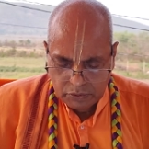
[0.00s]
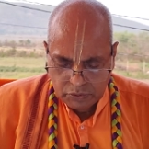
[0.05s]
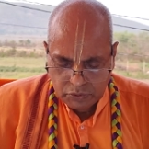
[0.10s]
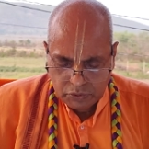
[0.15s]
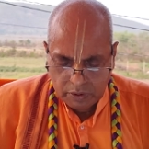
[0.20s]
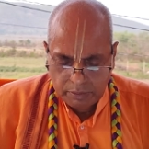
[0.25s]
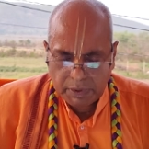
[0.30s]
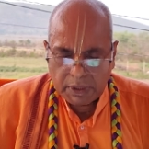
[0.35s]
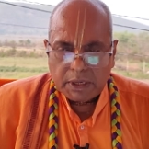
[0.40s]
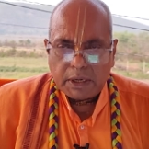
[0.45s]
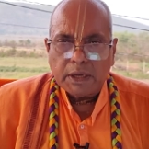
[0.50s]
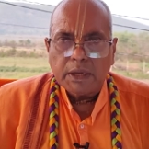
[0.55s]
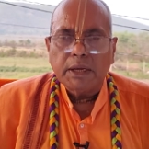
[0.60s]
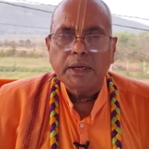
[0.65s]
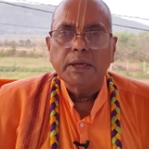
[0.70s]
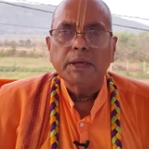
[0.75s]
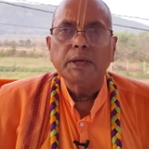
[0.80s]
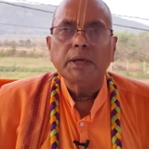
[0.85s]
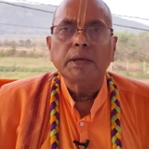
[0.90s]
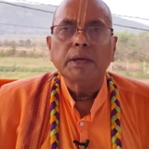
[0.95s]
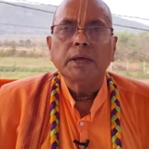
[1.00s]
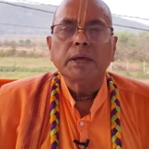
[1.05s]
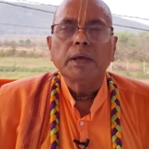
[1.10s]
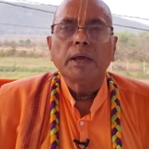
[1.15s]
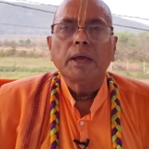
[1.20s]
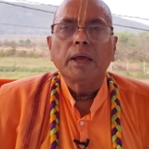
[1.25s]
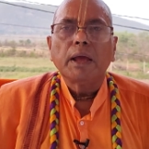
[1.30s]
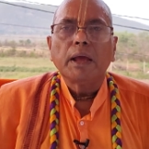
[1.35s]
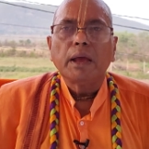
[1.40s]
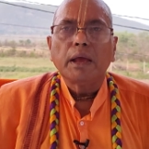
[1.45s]
so many
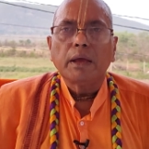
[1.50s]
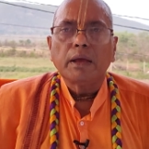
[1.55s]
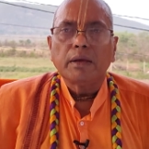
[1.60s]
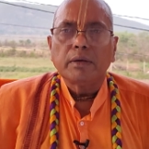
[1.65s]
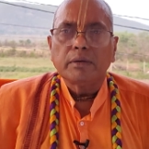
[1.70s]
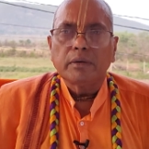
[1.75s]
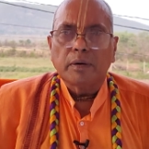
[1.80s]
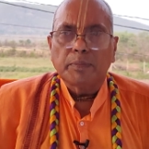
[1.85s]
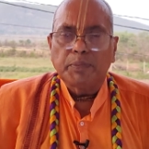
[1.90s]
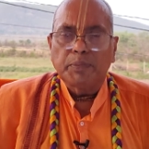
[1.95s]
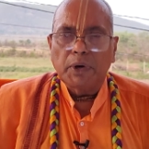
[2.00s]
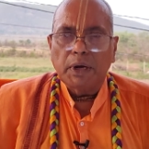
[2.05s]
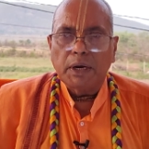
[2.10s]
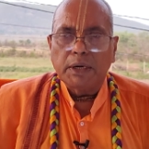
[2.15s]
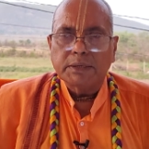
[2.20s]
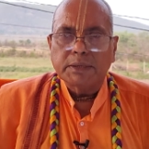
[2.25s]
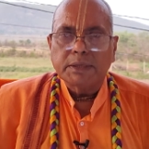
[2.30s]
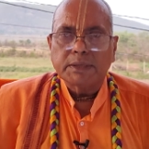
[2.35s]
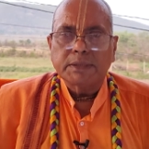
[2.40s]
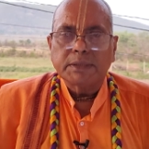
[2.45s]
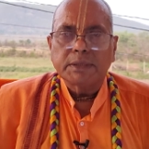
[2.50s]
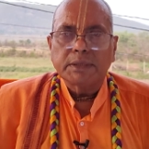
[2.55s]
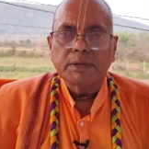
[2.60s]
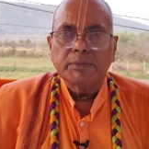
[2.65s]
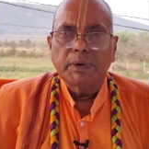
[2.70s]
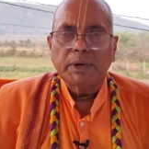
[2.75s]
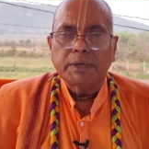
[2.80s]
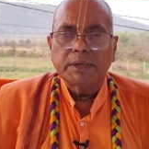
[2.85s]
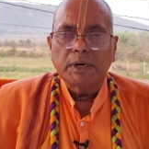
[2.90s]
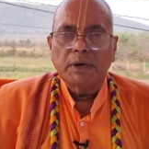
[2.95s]
opulences in the
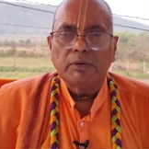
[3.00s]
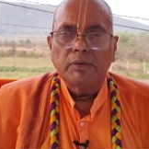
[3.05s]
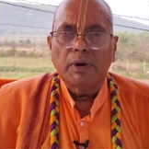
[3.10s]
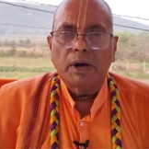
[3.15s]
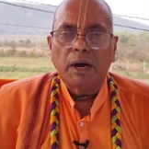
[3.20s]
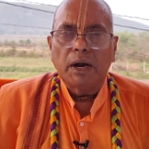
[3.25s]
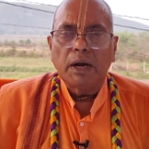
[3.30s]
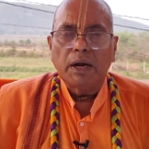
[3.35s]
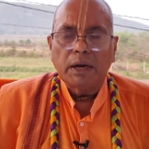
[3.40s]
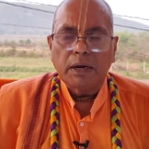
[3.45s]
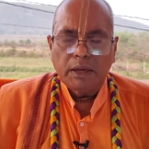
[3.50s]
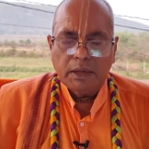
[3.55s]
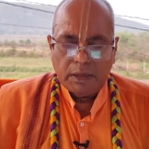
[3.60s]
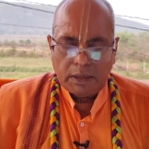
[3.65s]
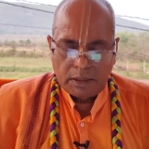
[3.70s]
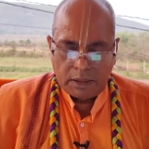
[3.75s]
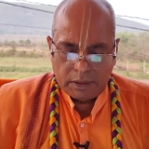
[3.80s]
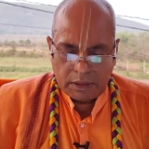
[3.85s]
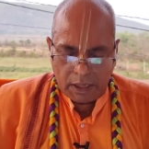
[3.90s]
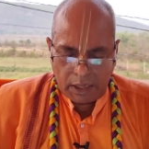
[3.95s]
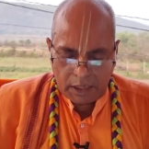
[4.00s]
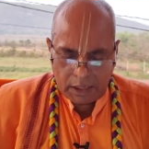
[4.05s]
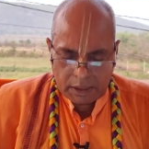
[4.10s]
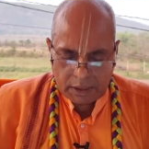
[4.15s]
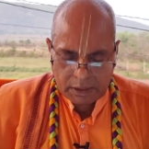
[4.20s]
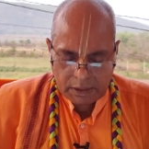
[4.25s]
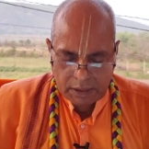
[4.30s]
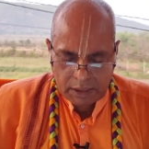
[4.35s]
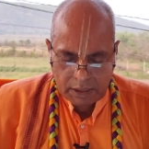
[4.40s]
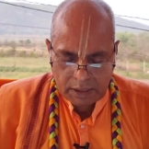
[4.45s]
material world that